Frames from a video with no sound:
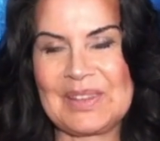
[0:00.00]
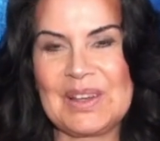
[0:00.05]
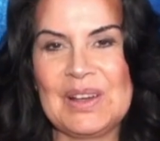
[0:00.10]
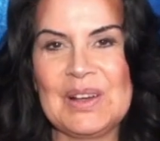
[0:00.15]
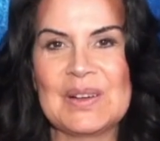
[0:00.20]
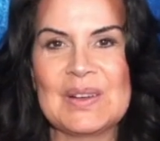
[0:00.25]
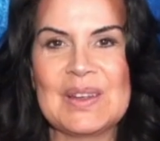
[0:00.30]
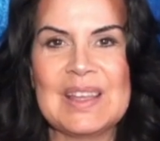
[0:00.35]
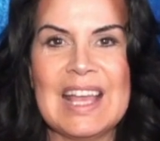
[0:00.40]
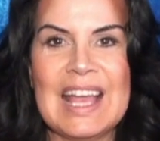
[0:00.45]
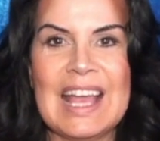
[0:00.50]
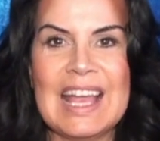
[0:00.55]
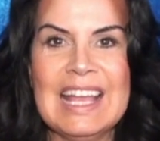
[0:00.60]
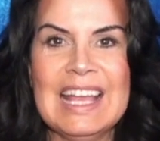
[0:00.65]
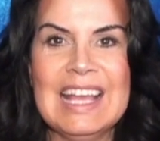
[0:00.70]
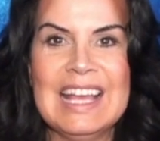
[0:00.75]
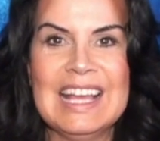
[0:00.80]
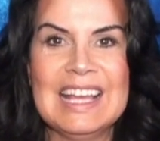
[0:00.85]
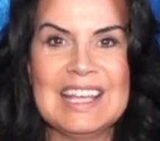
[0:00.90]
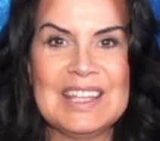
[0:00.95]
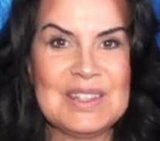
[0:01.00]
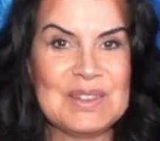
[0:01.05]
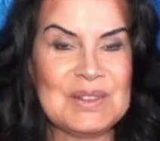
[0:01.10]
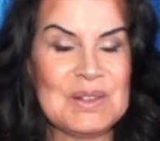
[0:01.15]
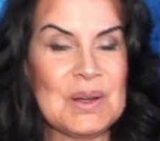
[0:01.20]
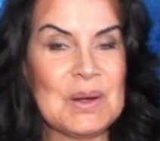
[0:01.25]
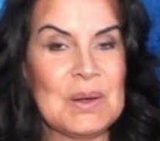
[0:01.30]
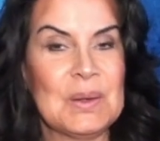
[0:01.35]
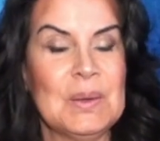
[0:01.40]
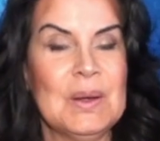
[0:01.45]
Okay? You
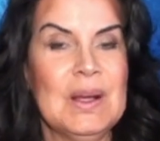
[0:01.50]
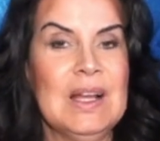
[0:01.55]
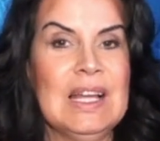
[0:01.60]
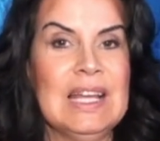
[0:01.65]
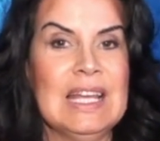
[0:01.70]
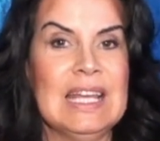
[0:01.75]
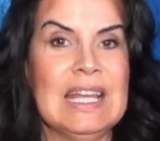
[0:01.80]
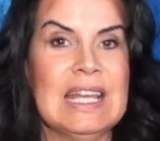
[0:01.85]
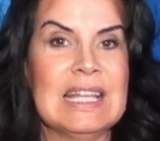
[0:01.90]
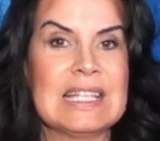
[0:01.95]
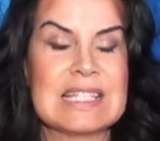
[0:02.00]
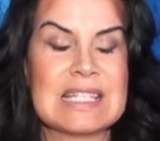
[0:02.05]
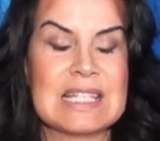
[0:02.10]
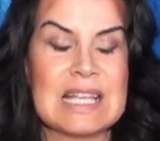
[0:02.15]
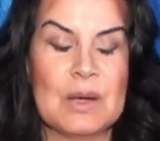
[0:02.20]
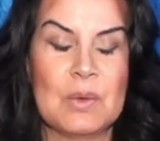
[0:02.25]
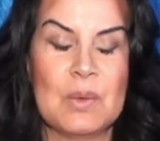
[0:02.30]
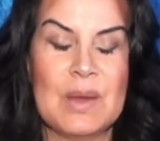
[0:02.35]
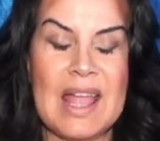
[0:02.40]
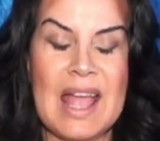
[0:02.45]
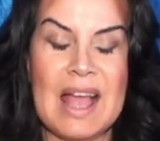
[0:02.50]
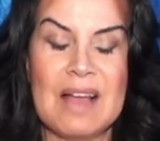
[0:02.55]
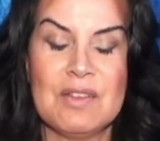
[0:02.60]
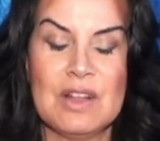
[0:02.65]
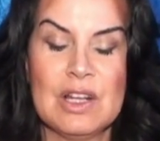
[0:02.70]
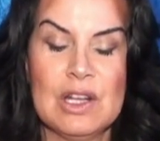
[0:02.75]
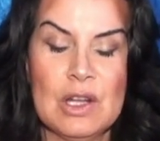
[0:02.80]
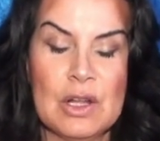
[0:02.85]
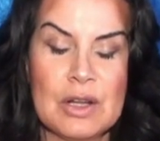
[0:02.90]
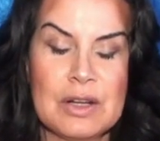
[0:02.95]
know, it's, we have
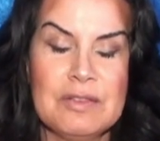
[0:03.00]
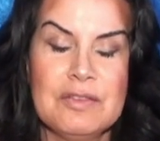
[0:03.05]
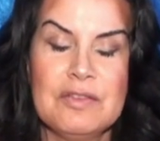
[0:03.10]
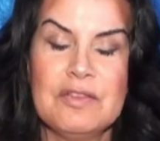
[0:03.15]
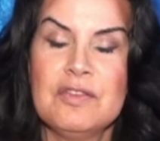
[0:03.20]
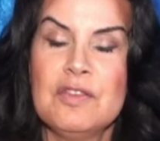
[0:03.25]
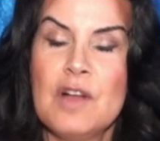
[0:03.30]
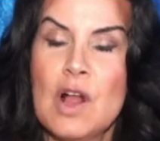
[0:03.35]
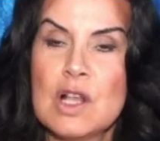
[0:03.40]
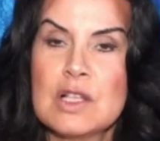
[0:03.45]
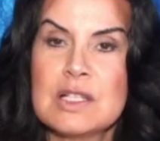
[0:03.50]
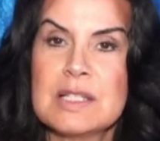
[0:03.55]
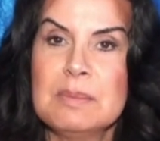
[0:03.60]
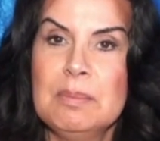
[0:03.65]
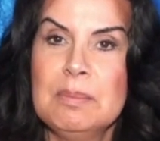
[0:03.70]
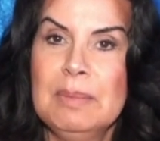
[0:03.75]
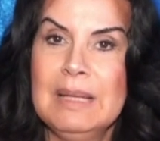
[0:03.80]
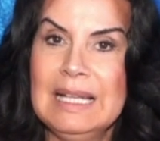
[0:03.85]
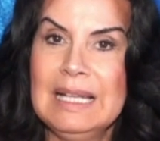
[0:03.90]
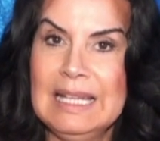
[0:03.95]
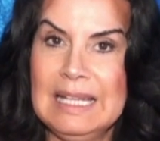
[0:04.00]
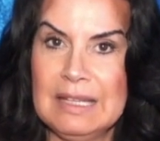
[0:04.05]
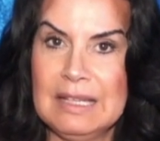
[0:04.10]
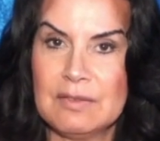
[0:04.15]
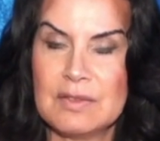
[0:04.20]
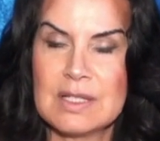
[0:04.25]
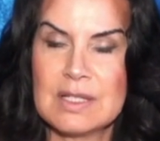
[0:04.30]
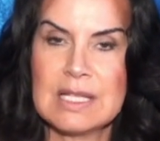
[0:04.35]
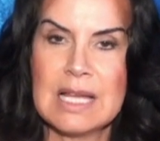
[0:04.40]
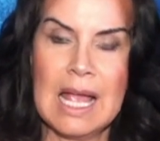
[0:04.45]
a lot of false
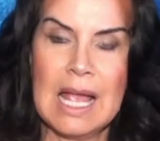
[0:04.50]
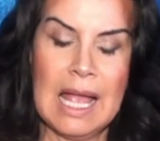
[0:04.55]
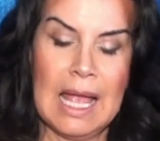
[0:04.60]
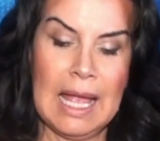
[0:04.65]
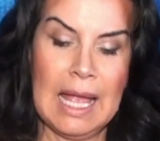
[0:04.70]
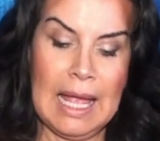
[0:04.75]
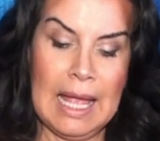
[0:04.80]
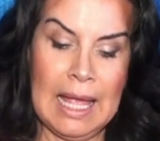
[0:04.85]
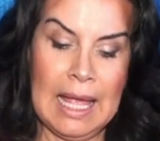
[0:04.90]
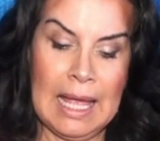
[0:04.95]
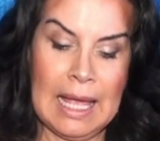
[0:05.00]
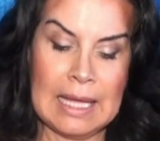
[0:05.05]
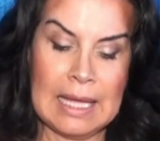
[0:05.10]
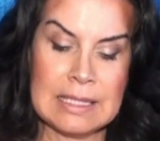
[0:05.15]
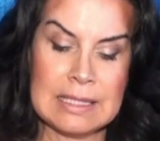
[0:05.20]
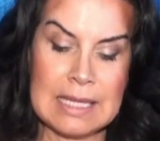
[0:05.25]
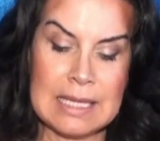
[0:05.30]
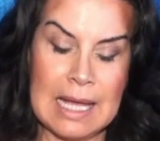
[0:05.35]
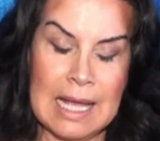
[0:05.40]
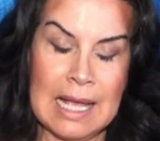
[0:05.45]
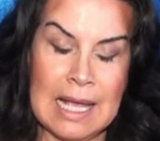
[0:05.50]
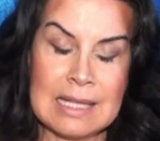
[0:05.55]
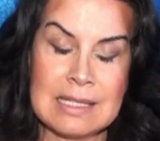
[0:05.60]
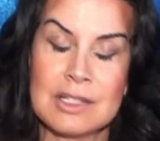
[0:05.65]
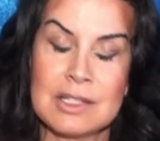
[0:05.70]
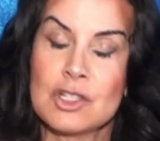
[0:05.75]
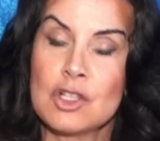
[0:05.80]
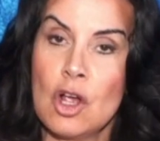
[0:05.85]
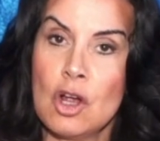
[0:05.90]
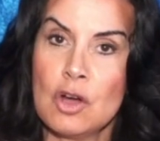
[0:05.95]
beliefs. And as
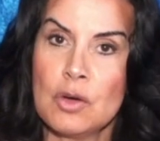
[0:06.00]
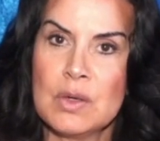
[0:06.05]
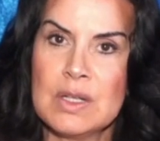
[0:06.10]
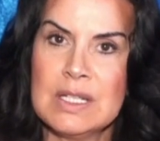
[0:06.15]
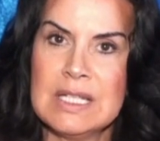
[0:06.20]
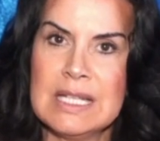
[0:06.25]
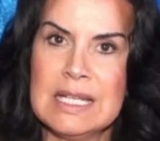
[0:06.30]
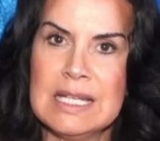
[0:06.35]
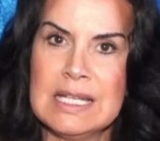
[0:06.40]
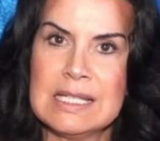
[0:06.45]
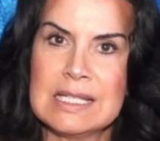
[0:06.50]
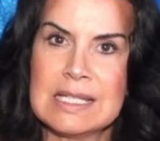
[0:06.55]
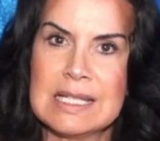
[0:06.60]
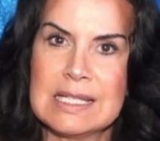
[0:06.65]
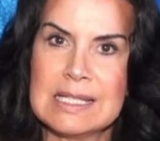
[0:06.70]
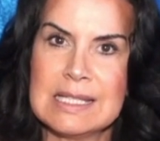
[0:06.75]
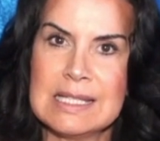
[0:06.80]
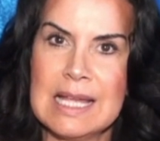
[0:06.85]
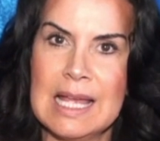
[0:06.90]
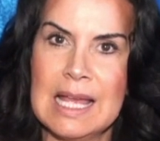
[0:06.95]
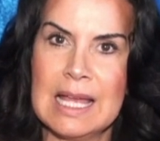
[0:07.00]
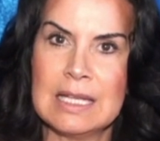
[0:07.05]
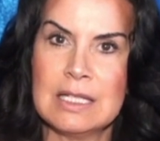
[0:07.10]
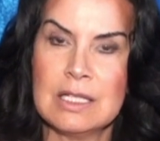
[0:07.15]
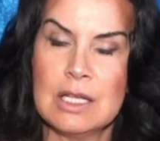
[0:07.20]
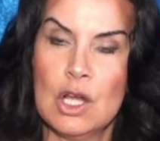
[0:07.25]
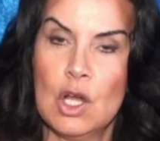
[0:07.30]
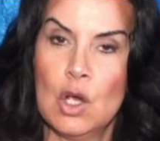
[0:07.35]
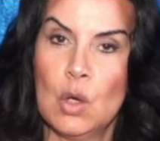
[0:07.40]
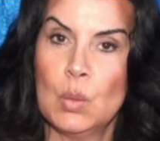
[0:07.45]
Socrates
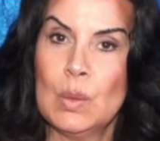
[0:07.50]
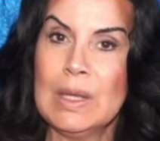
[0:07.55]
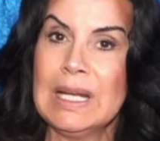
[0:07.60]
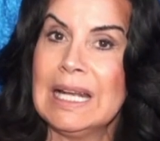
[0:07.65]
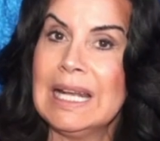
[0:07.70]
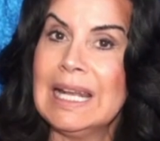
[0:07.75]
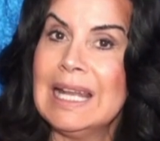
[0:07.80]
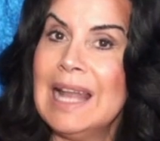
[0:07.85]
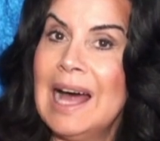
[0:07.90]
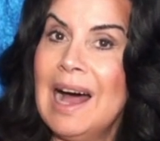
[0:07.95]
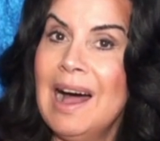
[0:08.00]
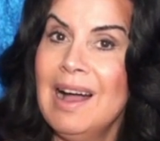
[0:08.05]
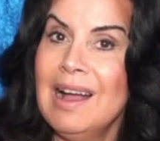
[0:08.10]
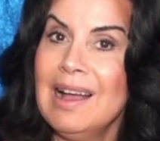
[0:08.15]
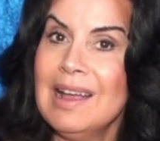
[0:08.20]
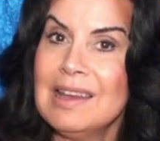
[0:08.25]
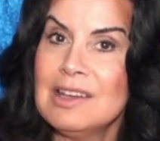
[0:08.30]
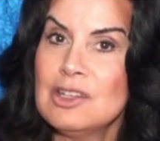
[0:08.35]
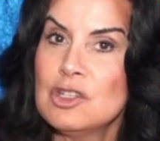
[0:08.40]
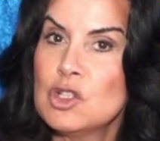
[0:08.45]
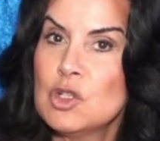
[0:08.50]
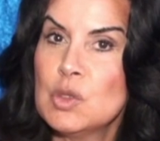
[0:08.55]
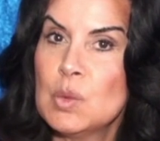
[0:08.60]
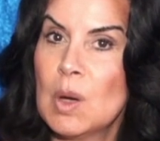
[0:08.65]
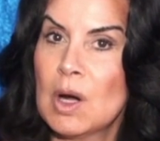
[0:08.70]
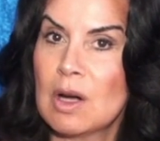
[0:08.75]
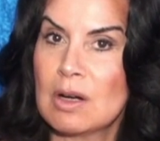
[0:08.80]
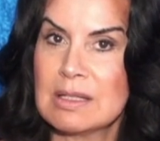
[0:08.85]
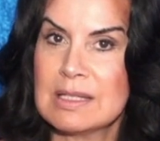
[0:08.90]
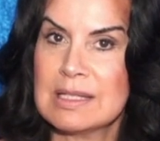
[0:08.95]
said, we lie to
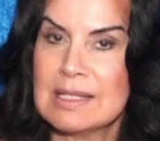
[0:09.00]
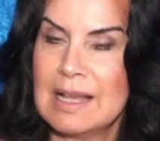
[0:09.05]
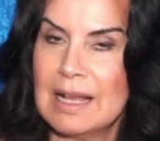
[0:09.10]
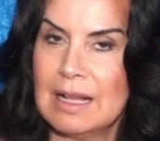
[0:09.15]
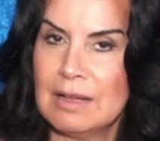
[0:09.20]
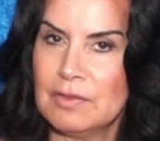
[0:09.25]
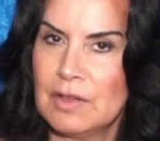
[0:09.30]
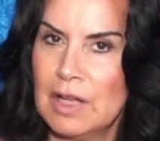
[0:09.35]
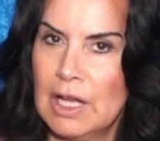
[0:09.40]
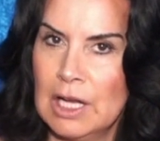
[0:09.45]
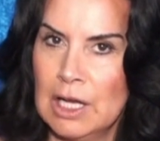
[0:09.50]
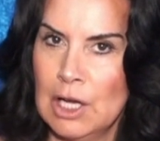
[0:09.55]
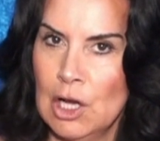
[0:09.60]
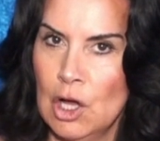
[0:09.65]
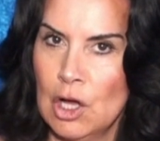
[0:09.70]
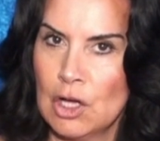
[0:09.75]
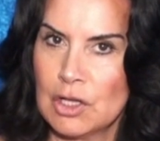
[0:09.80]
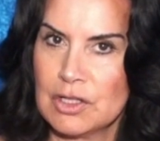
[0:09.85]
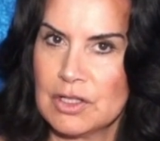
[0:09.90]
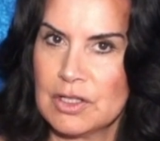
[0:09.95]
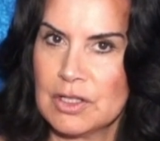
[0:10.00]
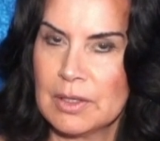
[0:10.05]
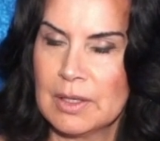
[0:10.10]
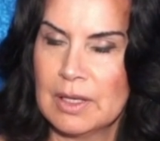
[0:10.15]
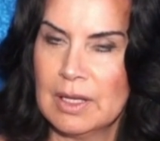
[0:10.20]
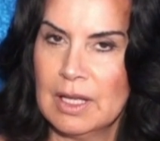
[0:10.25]
ourselves a lot.